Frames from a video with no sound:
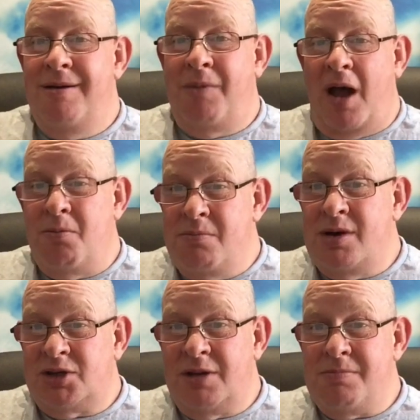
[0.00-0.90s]
But I
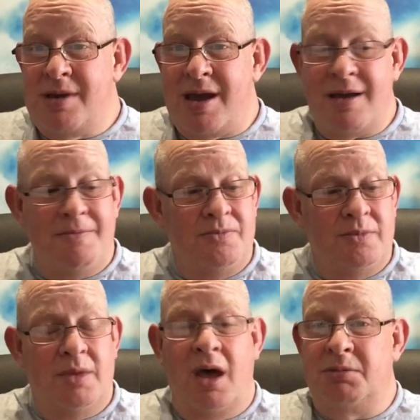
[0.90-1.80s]
must admit,
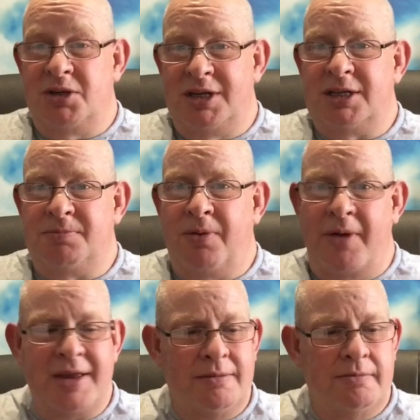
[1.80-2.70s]
up to this
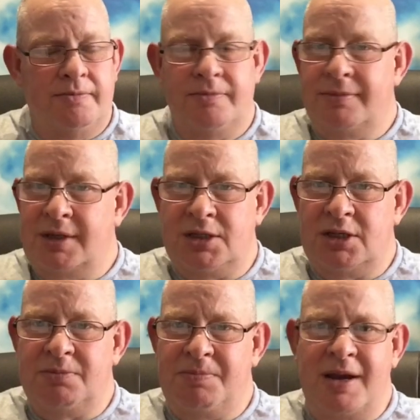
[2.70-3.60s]
point, this
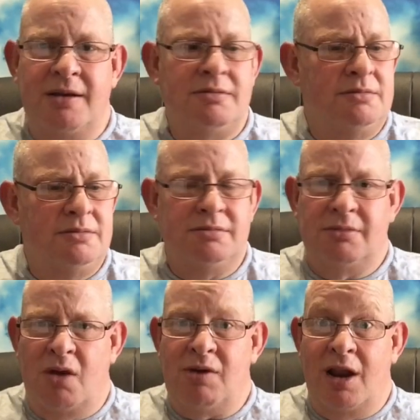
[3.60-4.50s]
has been
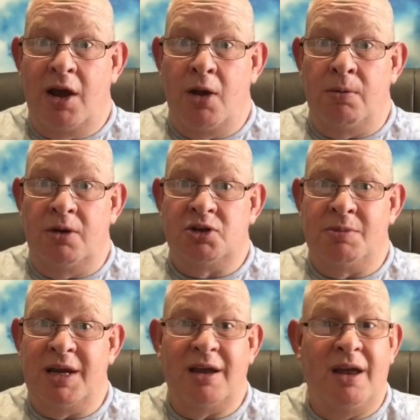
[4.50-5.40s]
a real eye-opener to
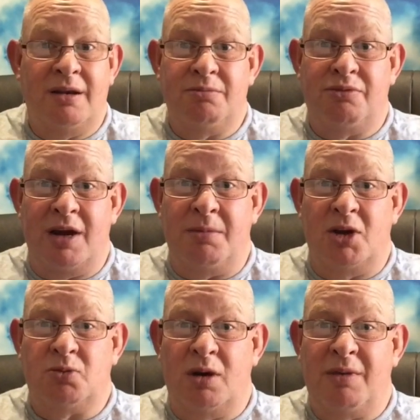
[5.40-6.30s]
me and pretty
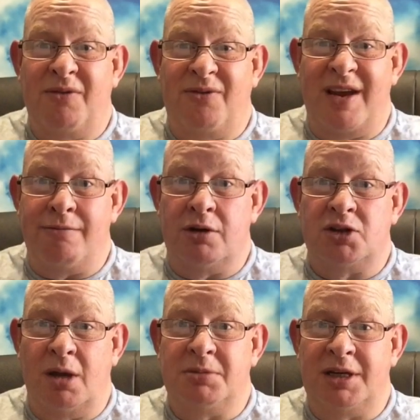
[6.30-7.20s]
much one of my
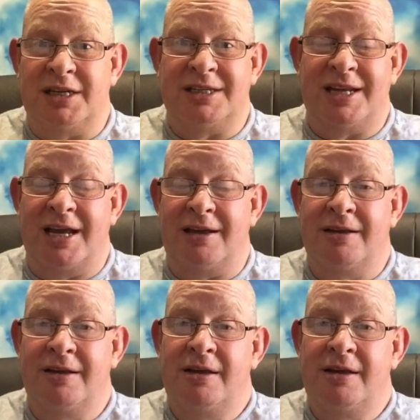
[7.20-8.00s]
favourites up to this date.